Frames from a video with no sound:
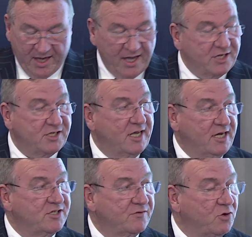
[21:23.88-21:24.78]
It
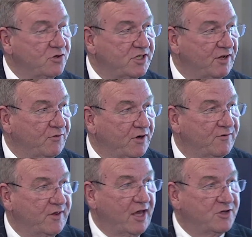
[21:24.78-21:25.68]
is, of course, different
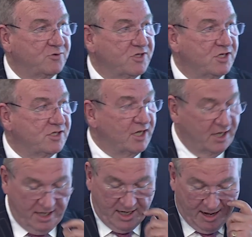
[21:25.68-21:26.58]
for those resisting
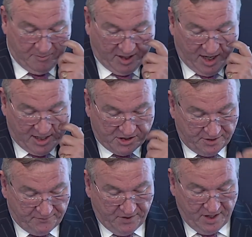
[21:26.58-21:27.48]
an application.
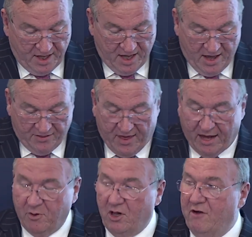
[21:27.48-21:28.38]
They
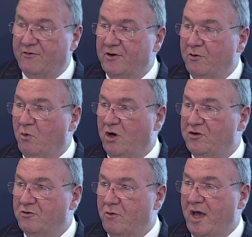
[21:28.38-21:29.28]
will often want
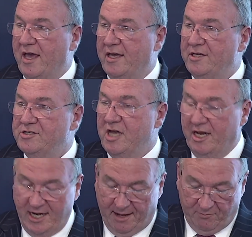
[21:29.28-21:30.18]
to raise a
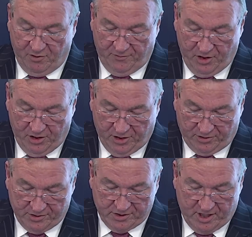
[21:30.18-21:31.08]
number of
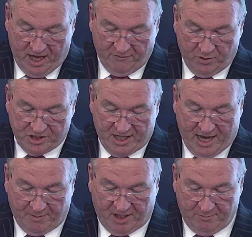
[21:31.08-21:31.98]
hurdles over which the
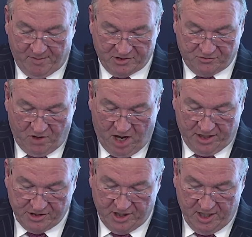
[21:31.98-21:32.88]
applicant must
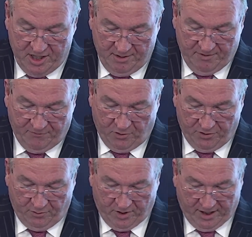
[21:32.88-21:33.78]
rise before
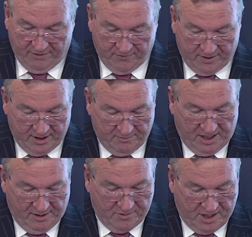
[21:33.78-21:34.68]
the relief can
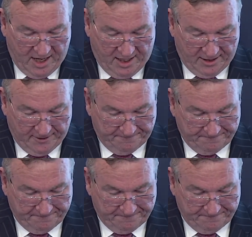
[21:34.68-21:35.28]
be obtained.